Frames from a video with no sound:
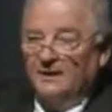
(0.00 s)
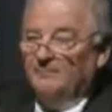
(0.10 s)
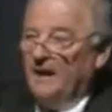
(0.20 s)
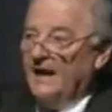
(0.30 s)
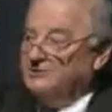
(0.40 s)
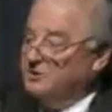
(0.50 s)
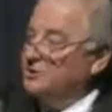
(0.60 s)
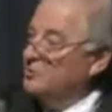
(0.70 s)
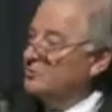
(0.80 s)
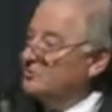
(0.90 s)
by
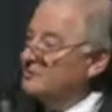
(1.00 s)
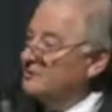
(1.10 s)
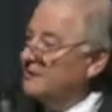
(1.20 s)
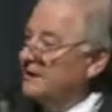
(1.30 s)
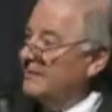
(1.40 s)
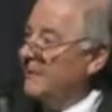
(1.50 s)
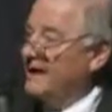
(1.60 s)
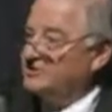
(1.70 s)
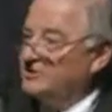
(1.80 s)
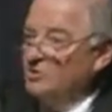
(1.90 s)
Jews,
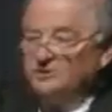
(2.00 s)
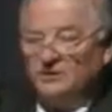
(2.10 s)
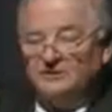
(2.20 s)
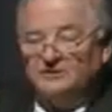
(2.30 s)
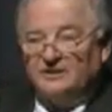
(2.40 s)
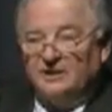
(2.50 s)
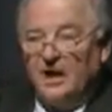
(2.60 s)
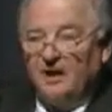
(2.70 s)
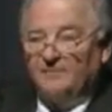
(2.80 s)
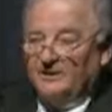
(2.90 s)
by socialists and
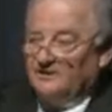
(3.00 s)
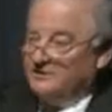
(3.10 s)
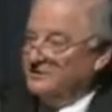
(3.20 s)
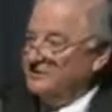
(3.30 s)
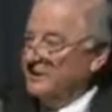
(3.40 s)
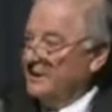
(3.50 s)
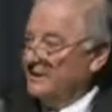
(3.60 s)
communists,